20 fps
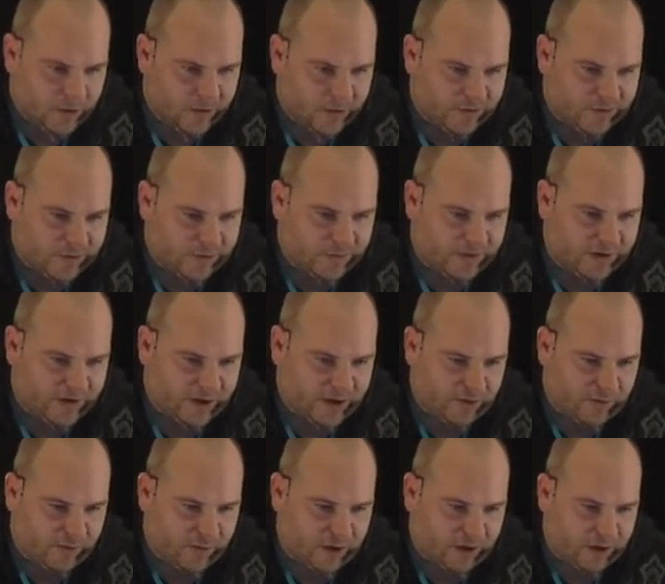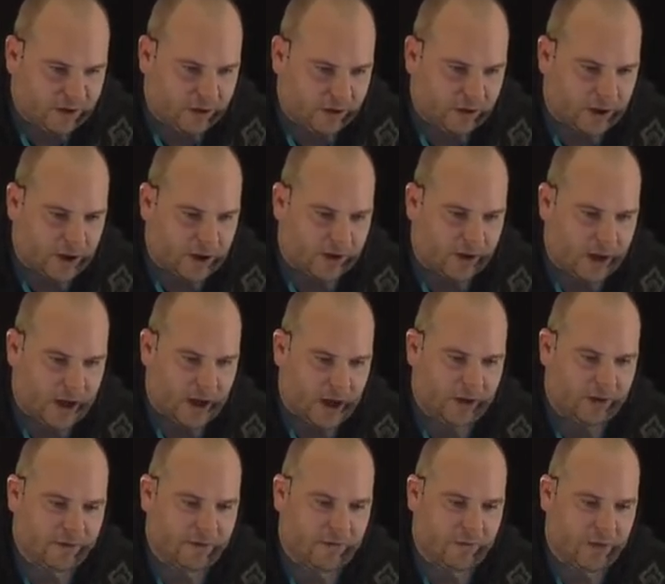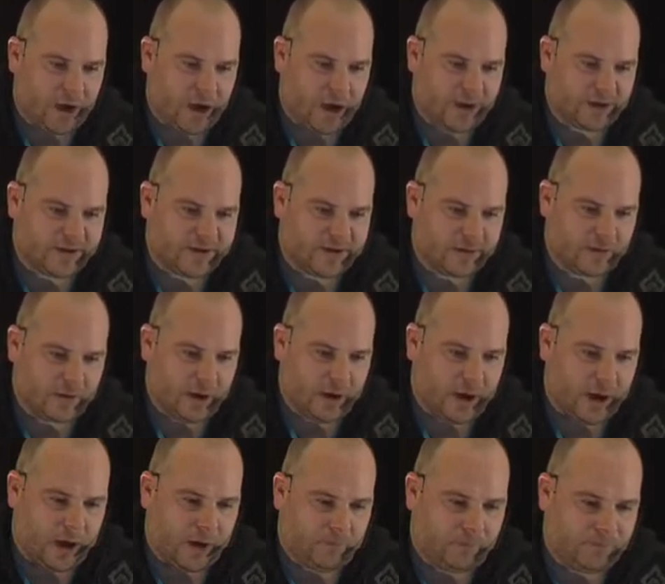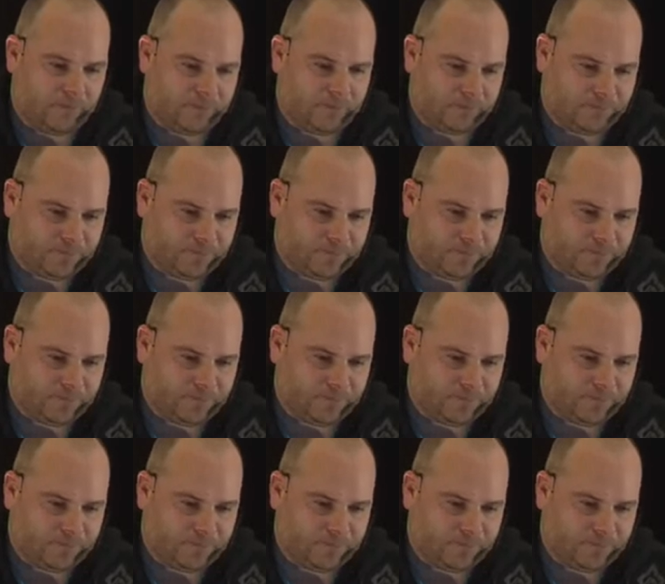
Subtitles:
So if we take a look here out of the box, I'm